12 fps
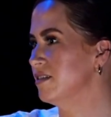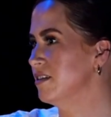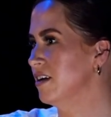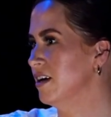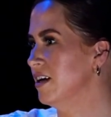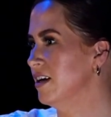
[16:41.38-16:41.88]

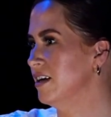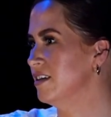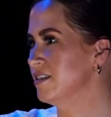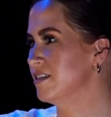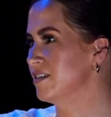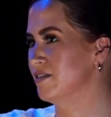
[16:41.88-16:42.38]
Yeah,
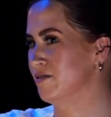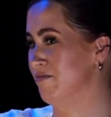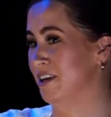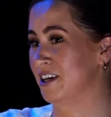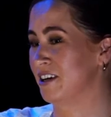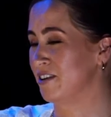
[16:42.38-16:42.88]
he's
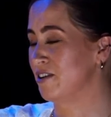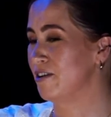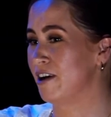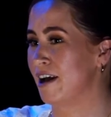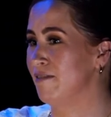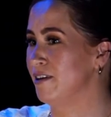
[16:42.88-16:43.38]
like another
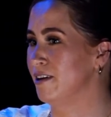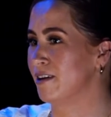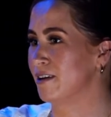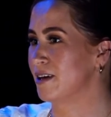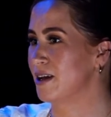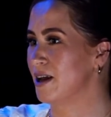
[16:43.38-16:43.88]
level.
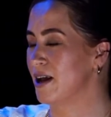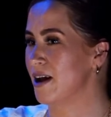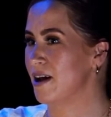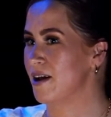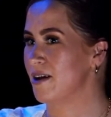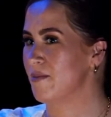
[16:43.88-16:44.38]

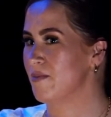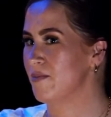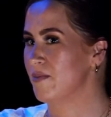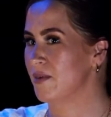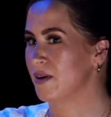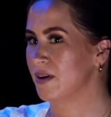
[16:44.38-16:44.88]

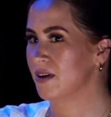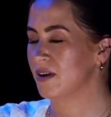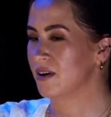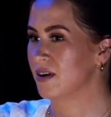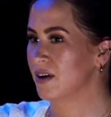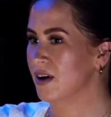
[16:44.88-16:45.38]

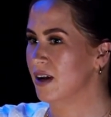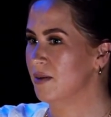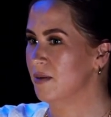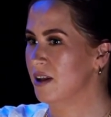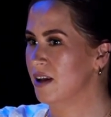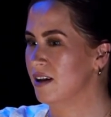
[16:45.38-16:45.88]

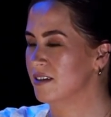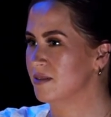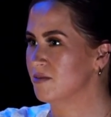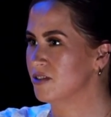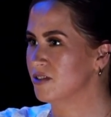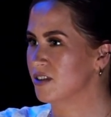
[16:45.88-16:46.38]
Anybody else? I'm
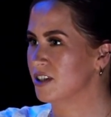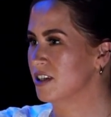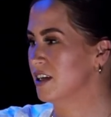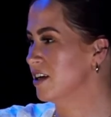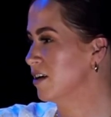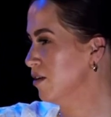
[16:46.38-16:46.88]
just trying to
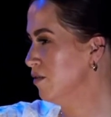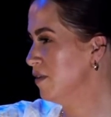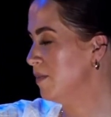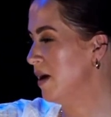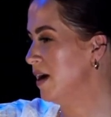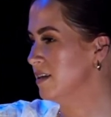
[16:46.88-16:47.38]
think. I love the
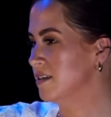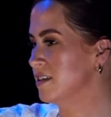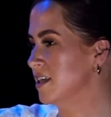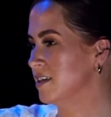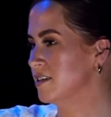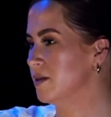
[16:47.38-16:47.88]
band, the
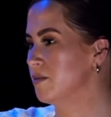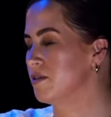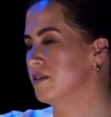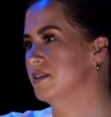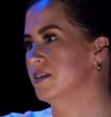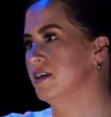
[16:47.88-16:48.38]
Teskey
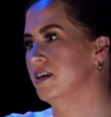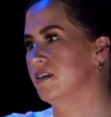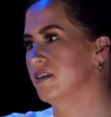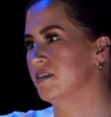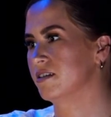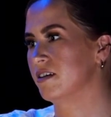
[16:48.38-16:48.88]
Brothers. I think
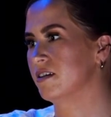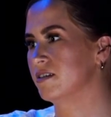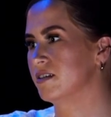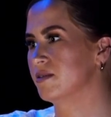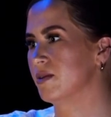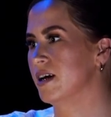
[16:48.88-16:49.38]
their songs
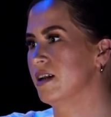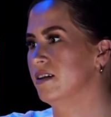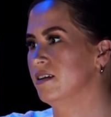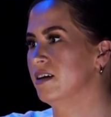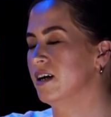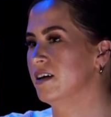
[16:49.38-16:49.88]
as well.
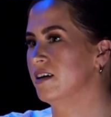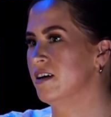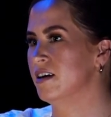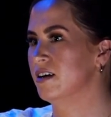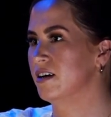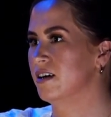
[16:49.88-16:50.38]
Yeah,
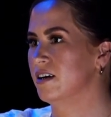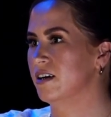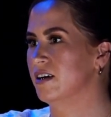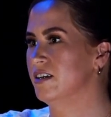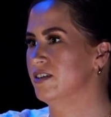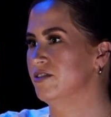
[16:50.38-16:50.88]

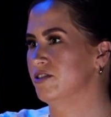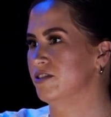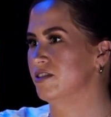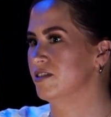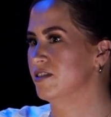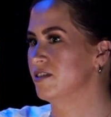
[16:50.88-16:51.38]
kind of
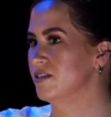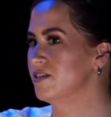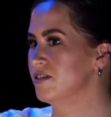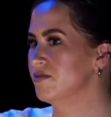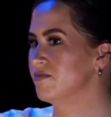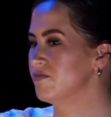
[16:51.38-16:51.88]
just.
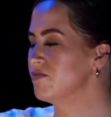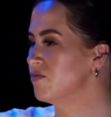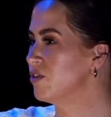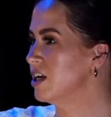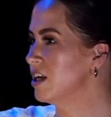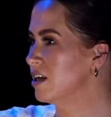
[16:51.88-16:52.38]

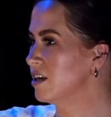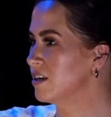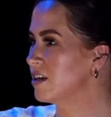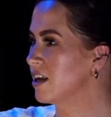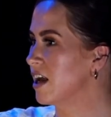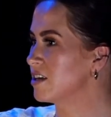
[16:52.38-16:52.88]
Really you can't
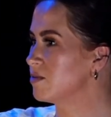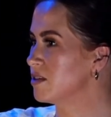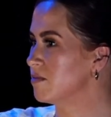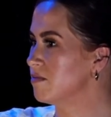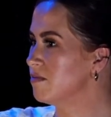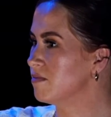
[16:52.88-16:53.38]
beat like
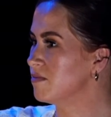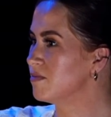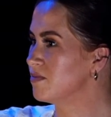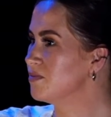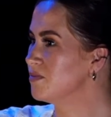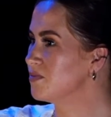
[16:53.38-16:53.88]
folk and
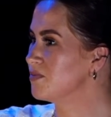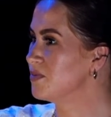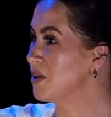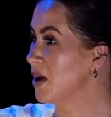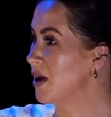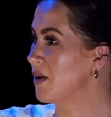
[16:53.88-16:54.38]

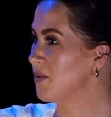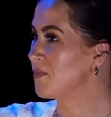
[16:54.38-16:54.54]
country and just for